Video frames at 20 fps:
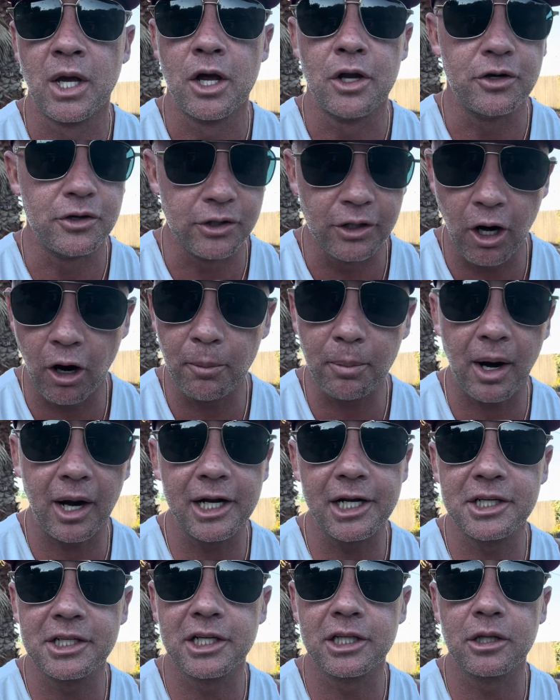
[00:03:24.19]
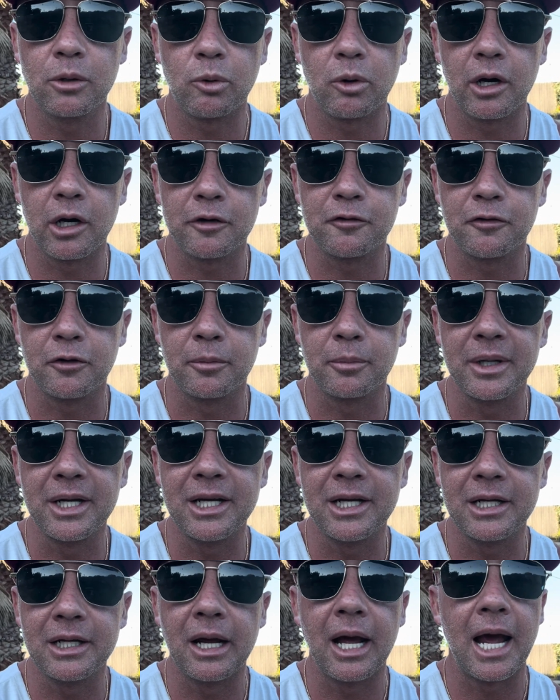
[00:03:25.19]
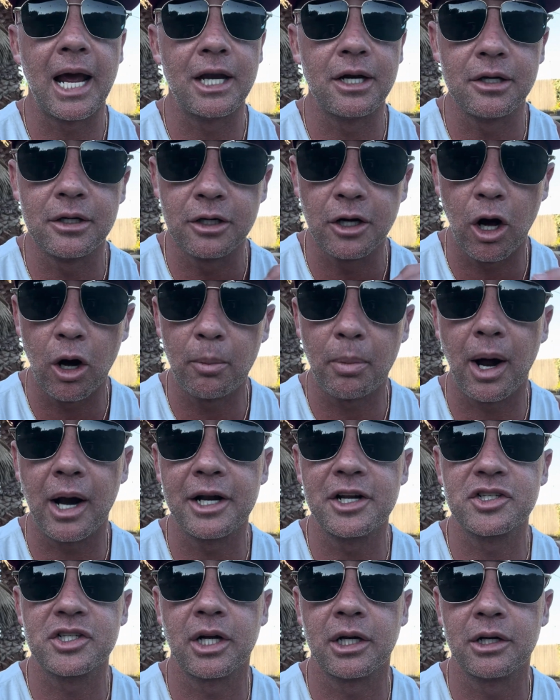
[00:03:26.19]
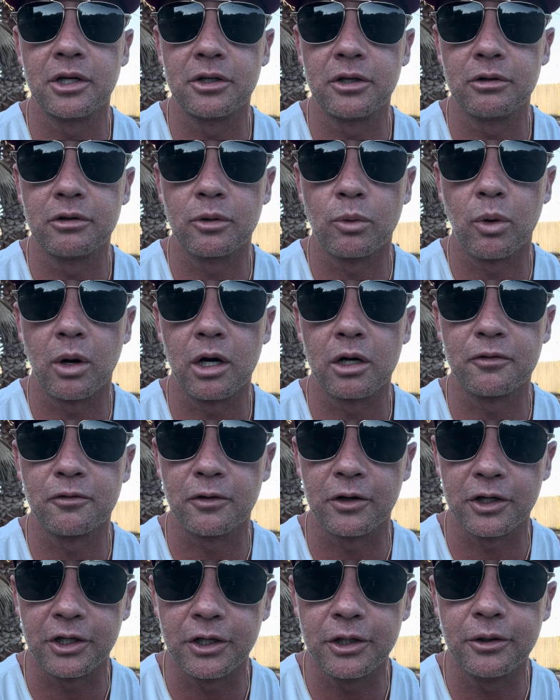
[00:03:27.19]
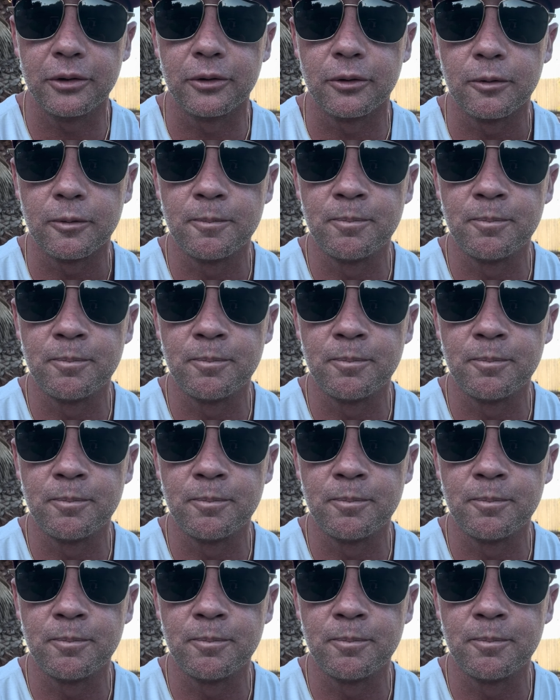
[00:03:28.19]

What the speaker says: Nobody did the work for me, and nobody's going to do the work for you.